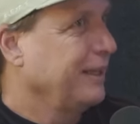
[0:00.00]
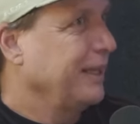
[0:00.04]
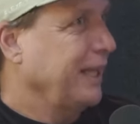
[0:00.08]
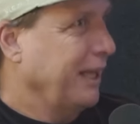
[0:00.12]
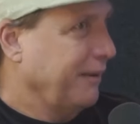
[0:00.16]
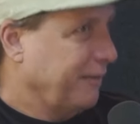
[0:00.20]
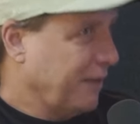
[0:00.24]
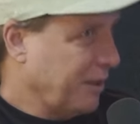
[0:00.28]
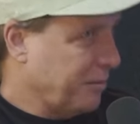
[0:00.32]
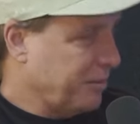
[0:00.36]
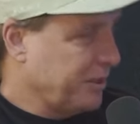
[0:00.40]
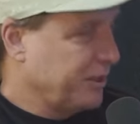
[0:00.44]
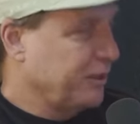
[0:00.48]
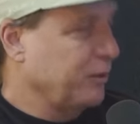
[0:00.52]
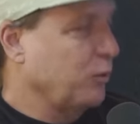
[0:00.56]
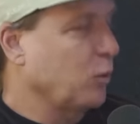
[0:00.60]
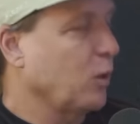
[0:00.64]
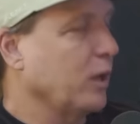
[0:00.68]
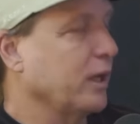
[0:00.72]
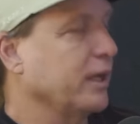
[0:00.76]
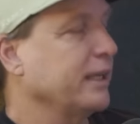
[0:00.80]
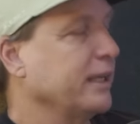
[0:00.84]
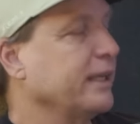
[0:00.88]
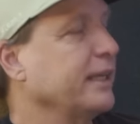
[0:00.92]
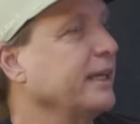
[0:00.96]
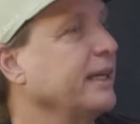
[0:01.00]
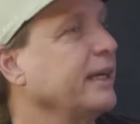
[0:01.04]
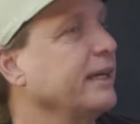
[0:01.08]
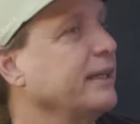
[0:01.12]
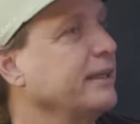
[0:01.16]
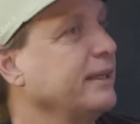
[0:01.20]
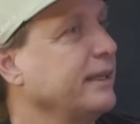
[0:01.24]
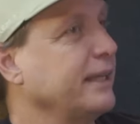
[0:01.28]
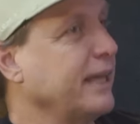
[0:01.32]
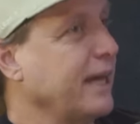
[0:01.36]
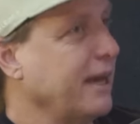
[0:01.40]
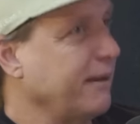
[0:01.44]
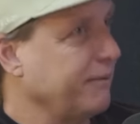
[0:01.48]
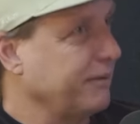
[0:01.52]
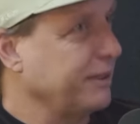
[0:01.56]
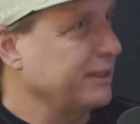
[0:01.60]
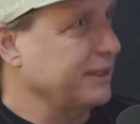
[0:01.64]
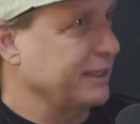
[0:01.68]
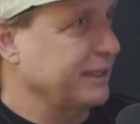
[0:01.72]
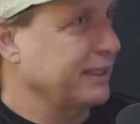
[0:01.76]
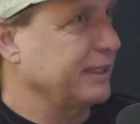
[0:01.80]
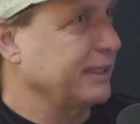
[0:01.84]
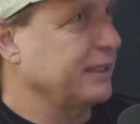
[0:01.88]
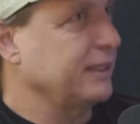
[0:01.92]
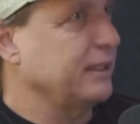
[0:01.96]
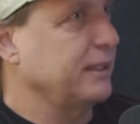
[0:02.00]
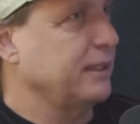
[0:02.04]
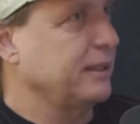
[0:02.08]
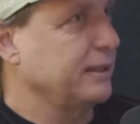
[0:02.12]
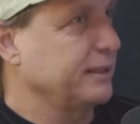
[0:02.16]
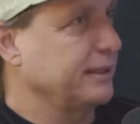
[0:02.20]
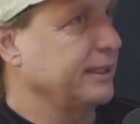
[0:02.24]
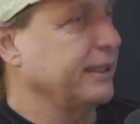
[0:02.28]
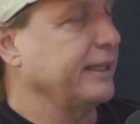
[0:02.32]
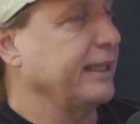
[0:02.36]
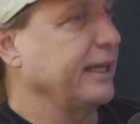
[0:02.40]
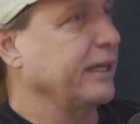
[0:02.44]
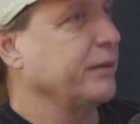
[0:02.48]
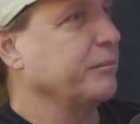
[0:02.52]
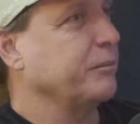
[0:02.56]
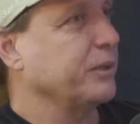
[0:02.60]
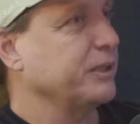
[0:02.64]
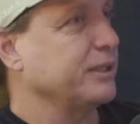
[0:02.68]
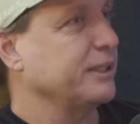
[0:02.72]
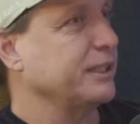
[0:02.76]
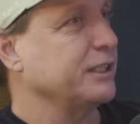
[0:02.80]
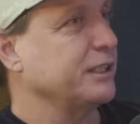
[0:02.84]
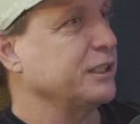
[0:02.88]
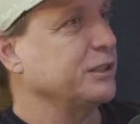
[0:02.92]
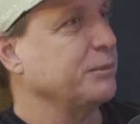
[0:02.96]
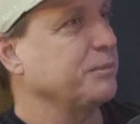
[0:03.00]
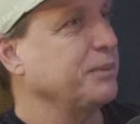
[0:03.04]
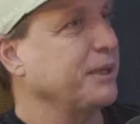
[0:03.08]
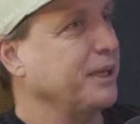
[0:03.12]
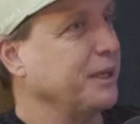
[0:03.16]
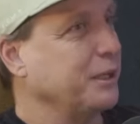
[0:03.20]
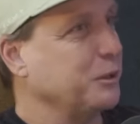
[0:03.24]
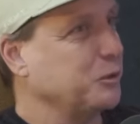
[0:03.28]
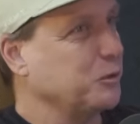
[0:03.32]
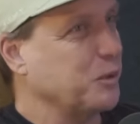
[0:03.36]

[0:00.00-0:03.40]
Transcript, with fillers: if they put the work in and have the skills, that they can participate.